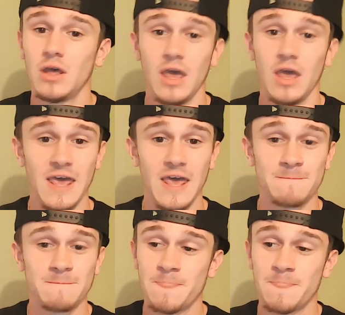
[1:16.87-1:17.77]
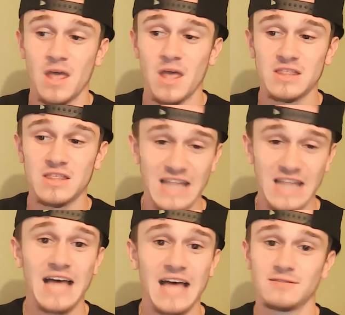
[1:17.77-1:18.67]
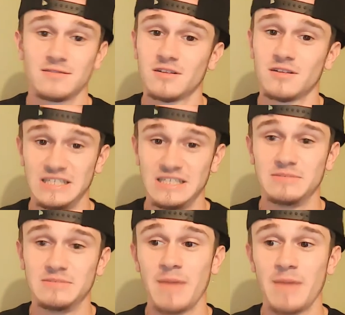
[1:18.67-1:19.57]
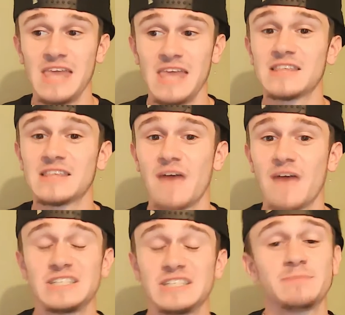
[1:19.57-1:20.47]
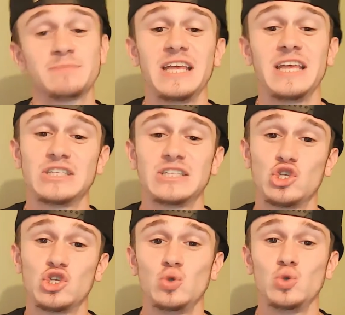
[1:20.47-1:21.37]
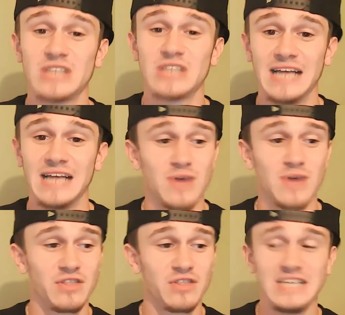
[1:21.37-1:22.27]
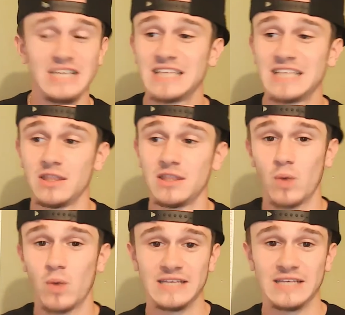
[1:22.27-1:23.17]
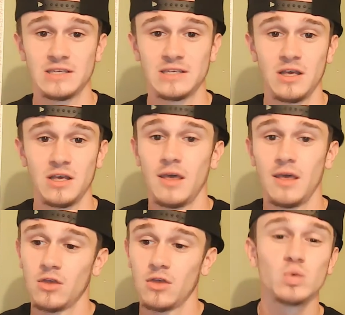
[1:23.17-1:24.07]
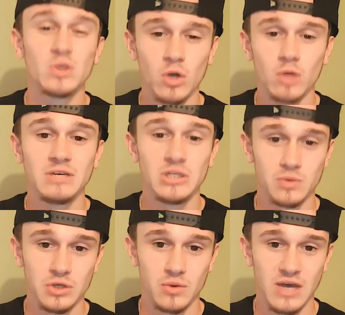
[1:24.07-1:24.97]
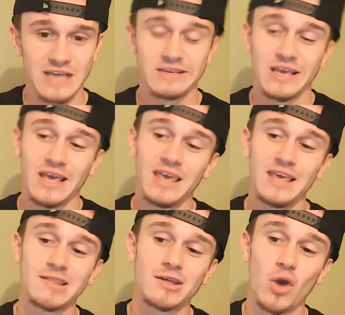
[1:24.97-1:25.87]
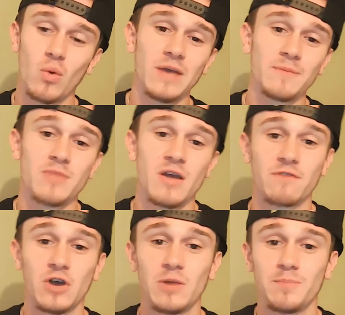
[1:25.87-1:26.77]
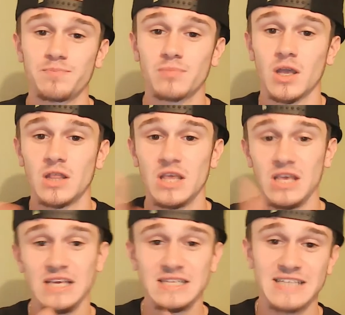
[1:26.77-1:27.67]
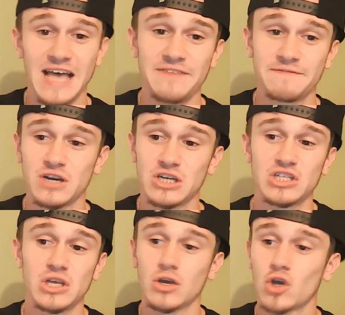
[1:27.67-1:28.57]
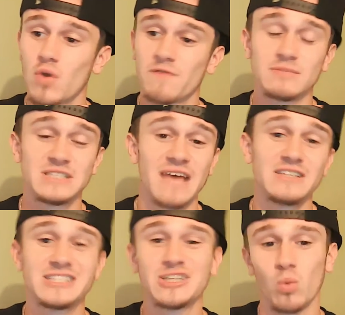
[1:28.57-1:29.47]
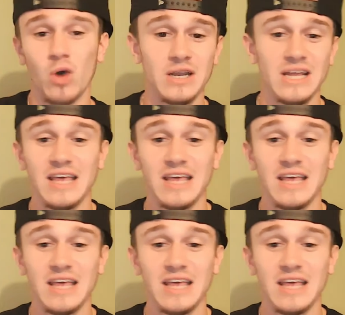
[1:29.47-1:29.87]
and it's a lot of teams. And this conference is split into two sides. You have the East and the West. So what we'll be doing, you guys, is going from the East side first, going from 7 to 1,